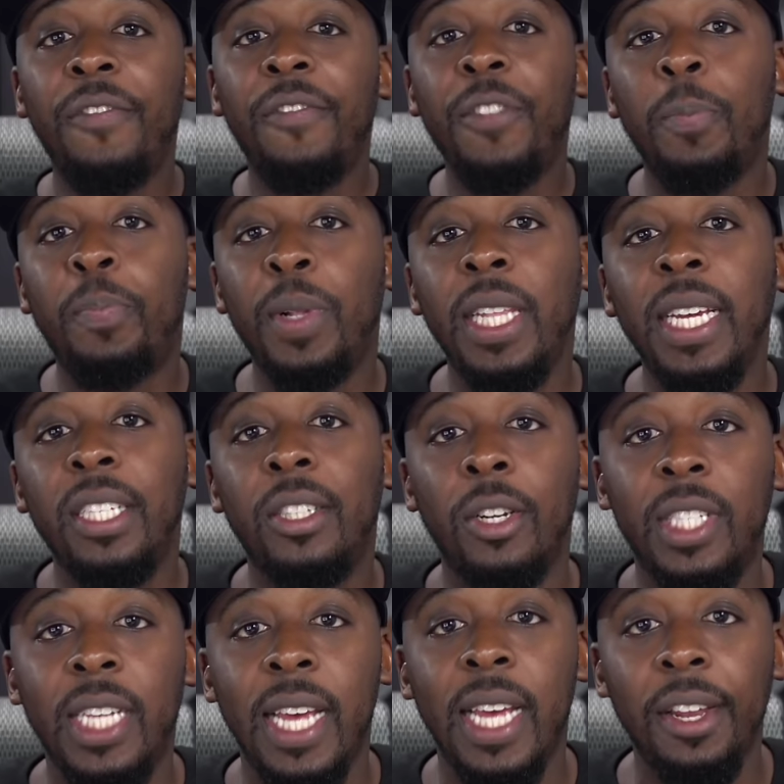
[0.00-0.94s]
If the
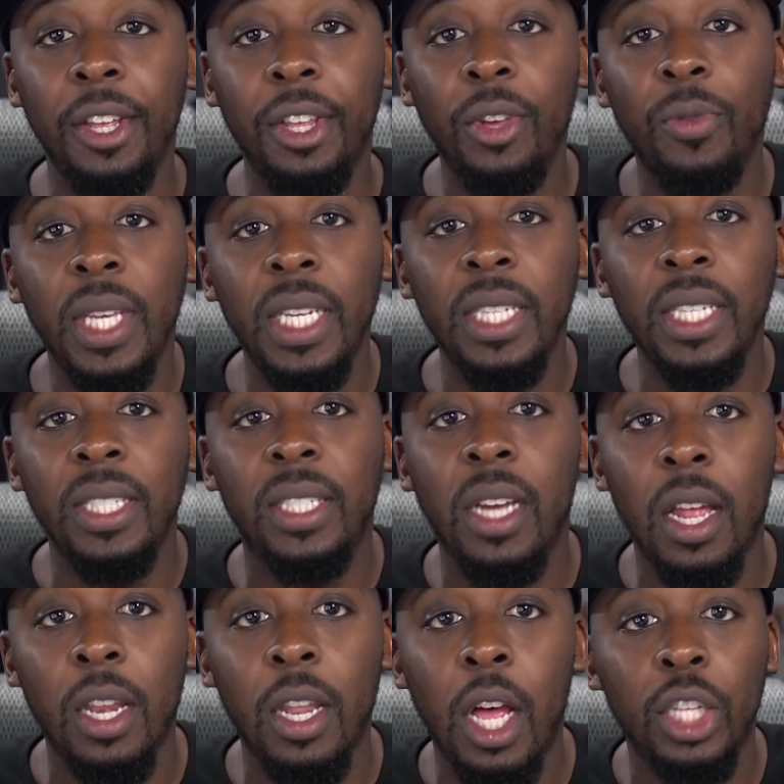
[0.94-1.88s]
police are telling you these
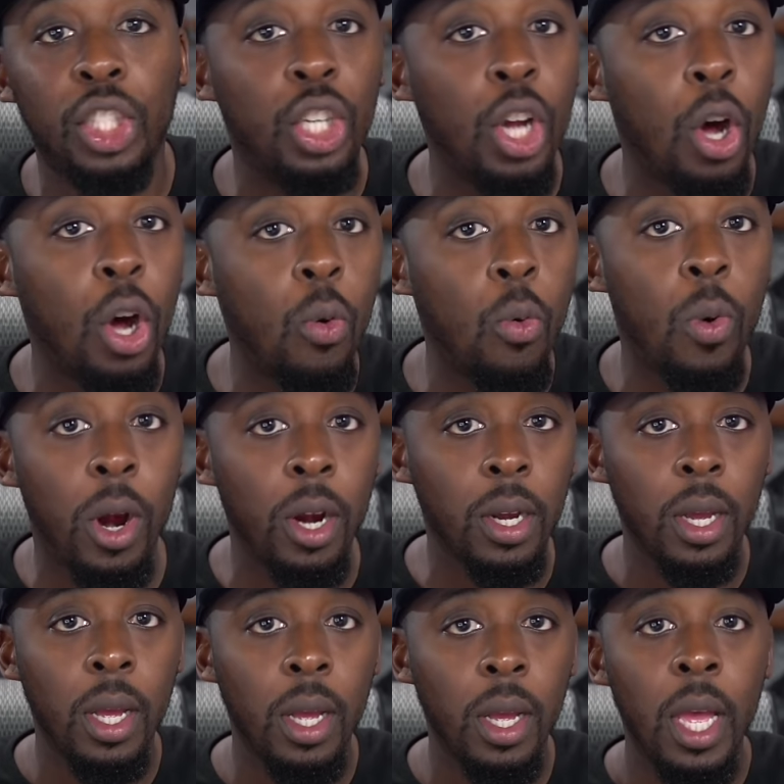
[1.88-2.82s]
gun laws don't
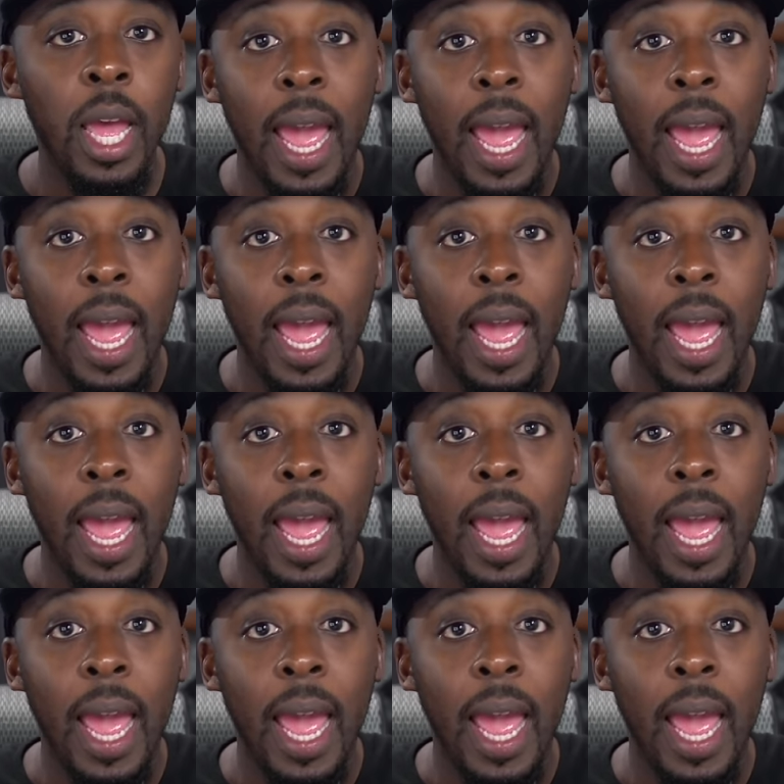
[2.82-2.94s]
work